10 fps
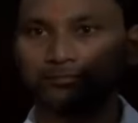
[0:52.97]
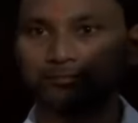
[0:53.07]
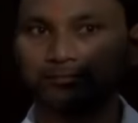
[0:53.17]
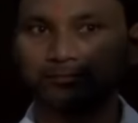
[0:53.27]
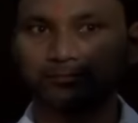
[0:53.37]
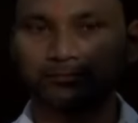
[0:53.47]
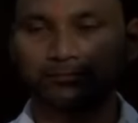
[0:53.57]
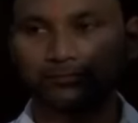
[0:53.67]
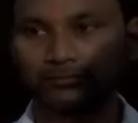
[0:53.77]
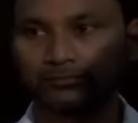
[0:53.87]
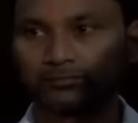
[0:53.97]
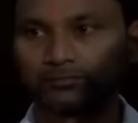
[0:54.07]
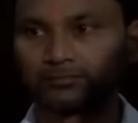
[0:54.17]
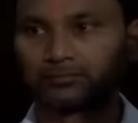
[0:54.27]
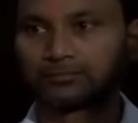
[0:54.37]

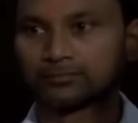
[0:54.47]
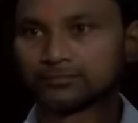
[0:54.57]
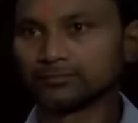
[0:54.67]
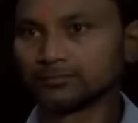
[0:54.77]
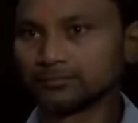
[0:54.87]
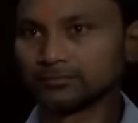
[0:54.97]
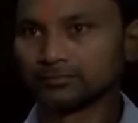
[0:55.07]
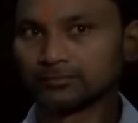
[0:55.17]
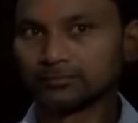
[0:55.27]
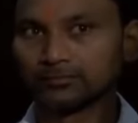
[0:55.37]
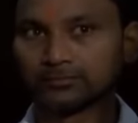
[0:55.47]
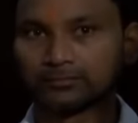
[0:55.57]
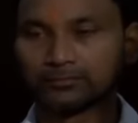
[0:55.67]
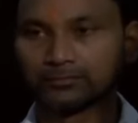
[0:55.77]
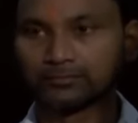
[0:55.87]

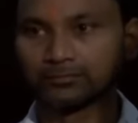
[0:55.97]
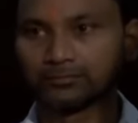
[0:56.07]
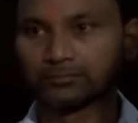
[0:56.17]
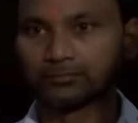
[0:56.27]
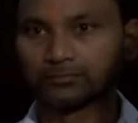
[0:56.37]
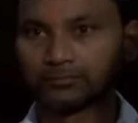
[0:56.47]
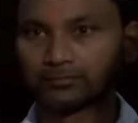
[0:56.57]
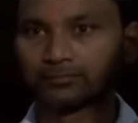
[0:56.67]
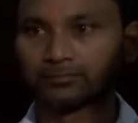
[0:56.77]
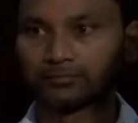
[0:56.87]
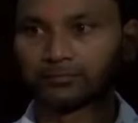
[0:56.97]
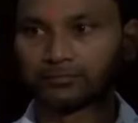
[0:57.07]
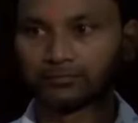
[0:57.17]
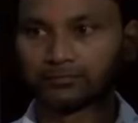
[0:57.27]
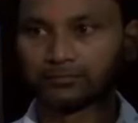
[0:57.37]

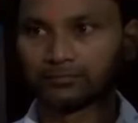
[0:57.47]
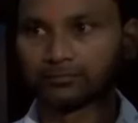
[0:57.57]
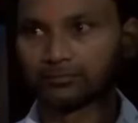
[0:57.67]
(silent)